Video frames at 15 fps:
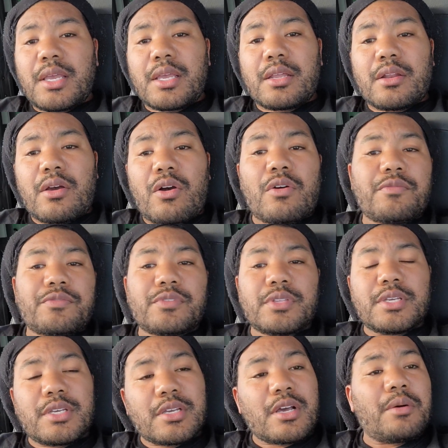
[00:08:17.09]
And
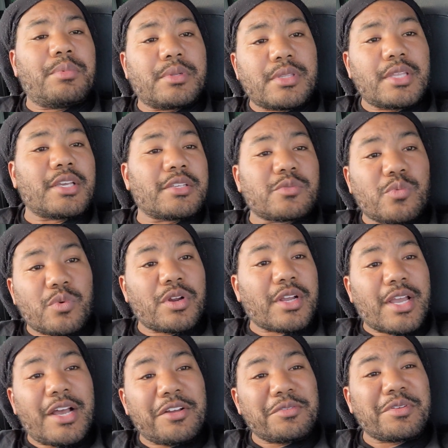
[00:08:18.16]
hopefully a couple things work
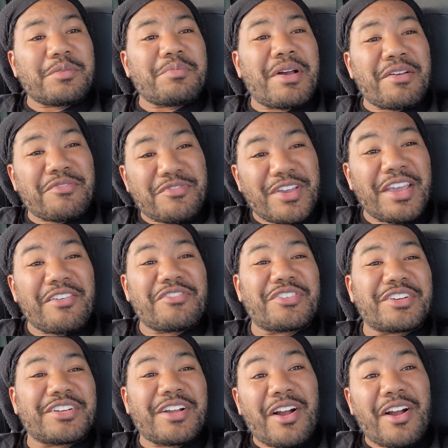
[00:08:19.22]
out in my favor.